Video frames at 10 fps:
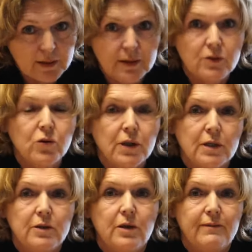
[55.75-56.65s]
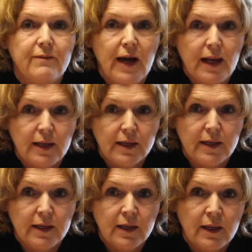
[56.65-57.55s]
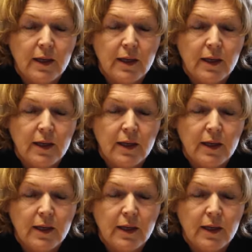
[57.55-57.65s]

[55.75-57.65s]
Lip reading: He's doing it non-violently.